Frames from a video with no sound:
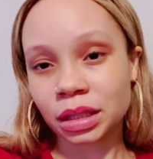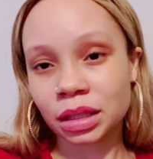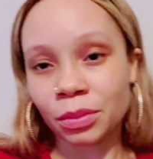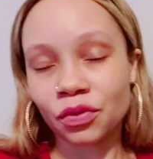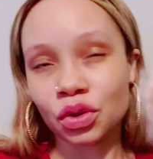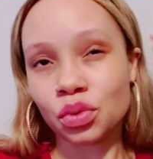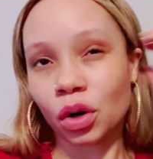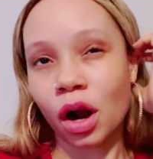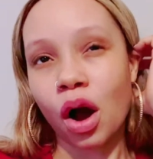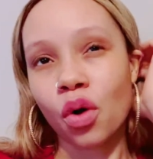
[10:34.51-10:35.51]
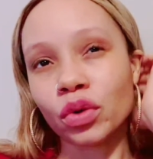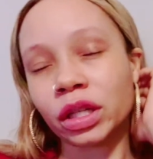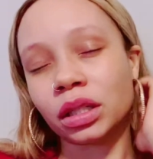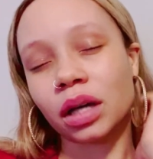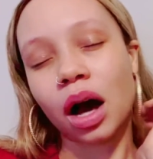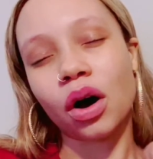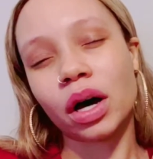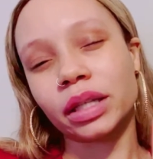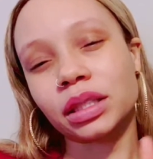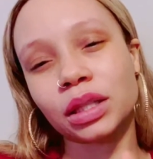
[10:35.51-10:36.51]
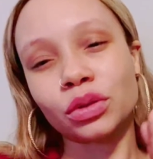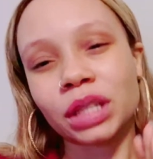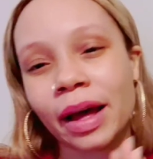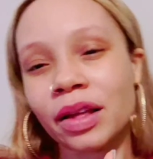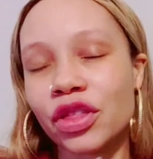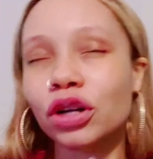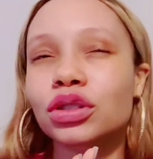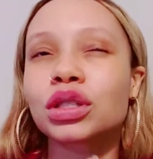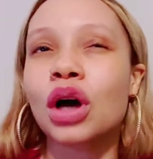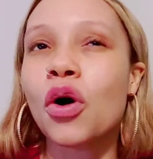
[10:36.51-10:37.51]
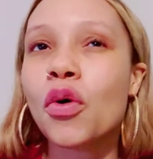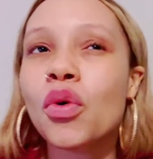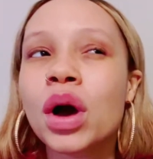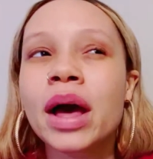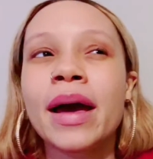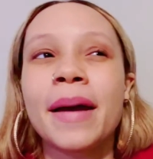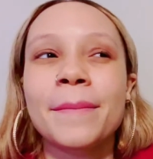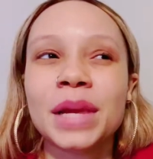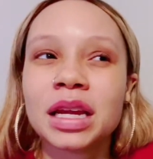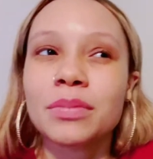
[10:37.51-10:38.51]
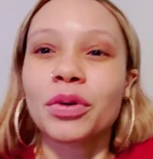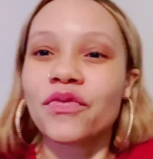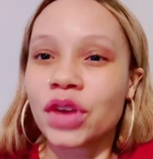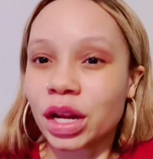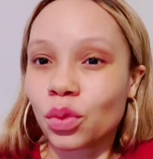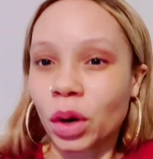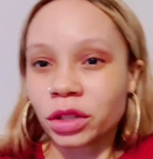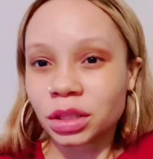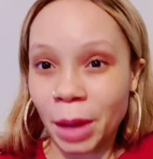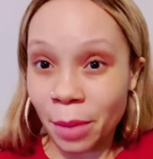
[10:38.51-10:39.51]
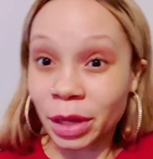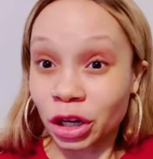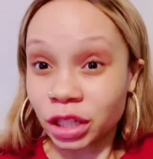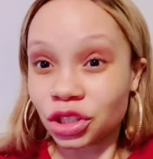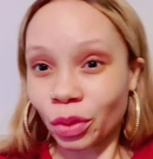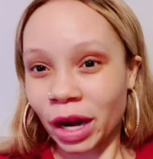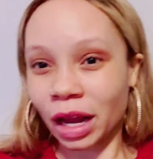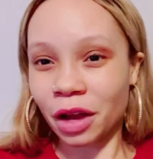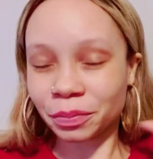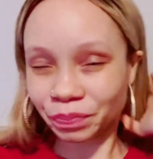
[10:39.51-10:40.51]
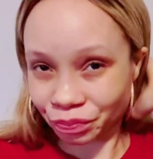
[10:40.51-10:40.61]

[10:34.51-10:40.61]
Some of you are holding on so tight. There are so many prophetic words about marriage right now.